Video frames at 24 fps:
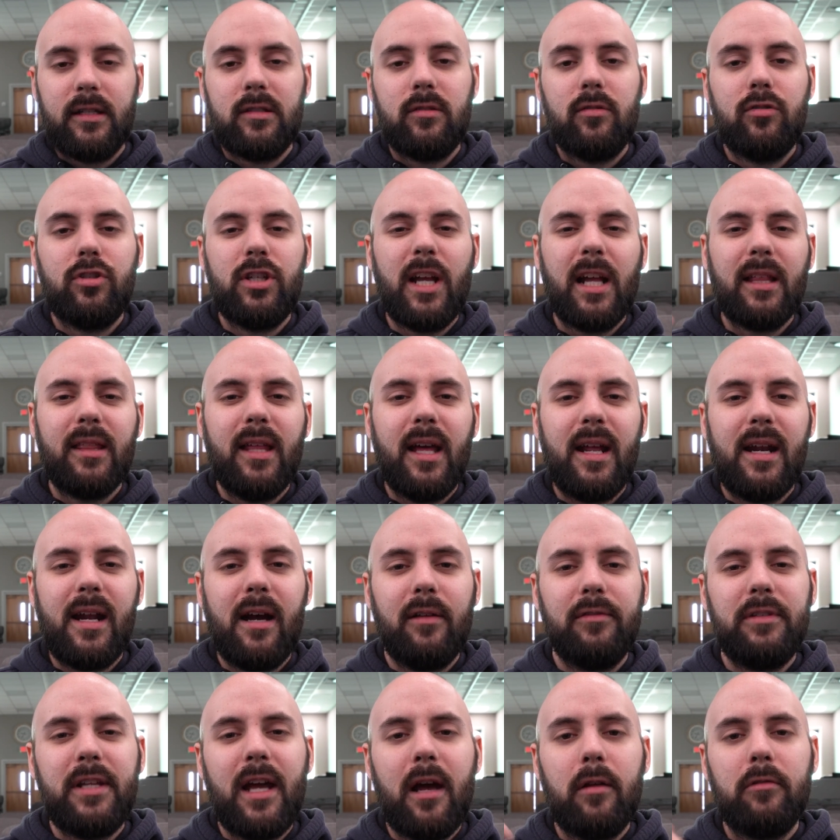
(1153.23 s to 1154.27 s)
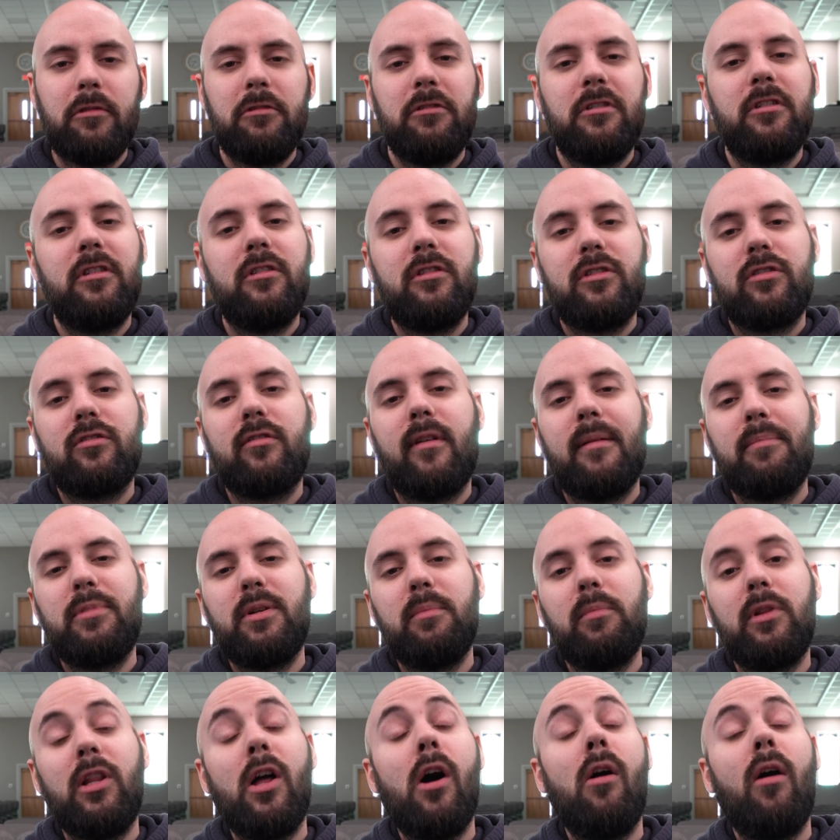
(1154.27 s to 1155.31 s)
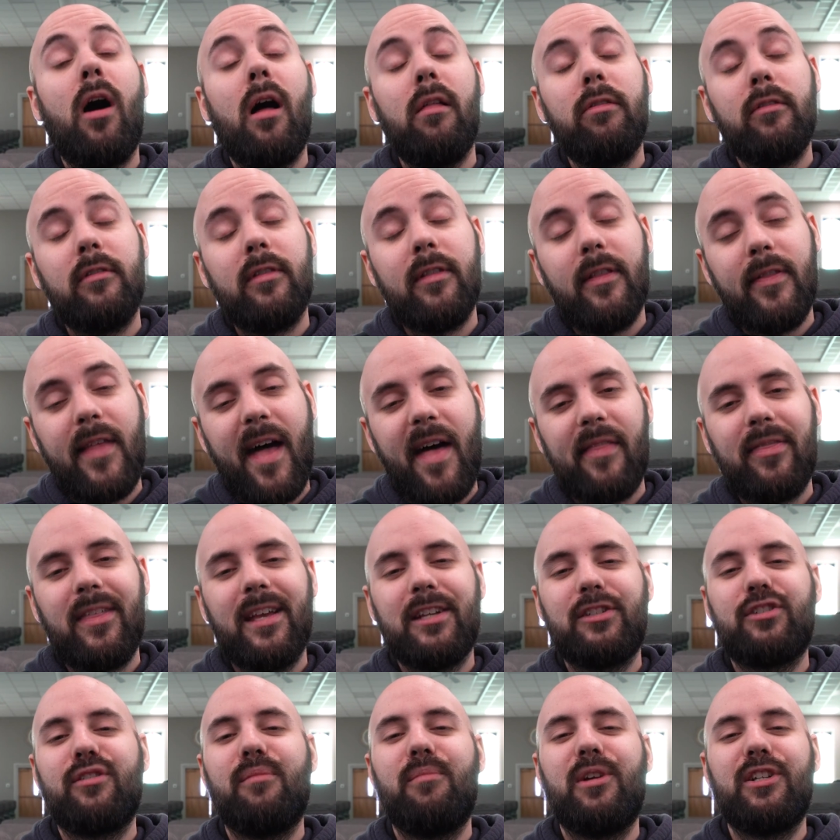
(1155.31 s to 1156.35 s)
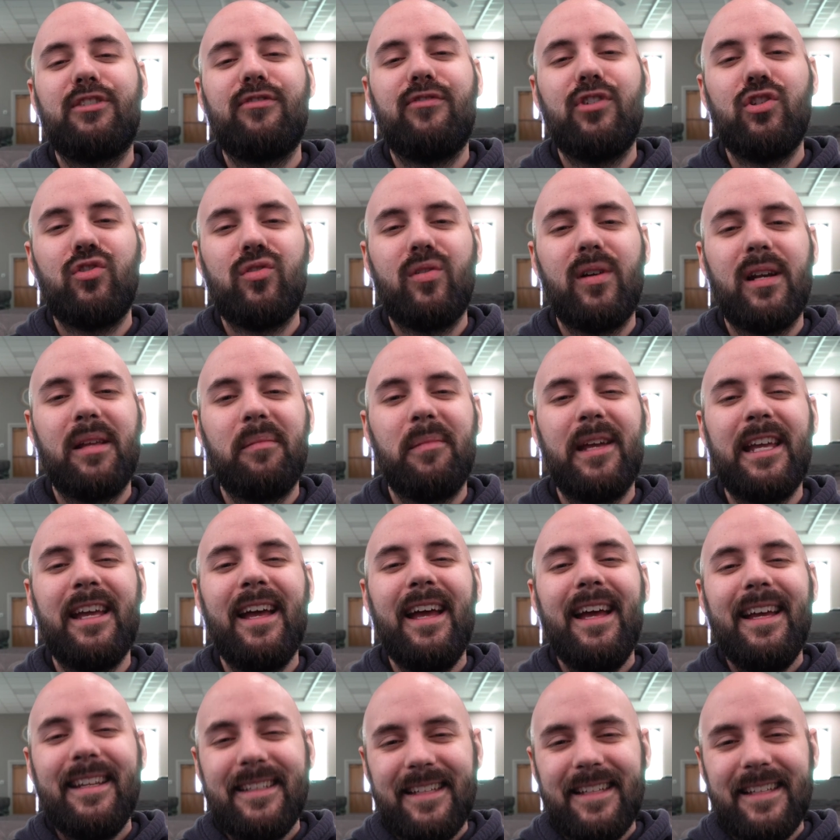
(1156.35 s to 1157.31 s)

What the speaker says: So check that out down in the description below. Other than that, thanks so much for joining me.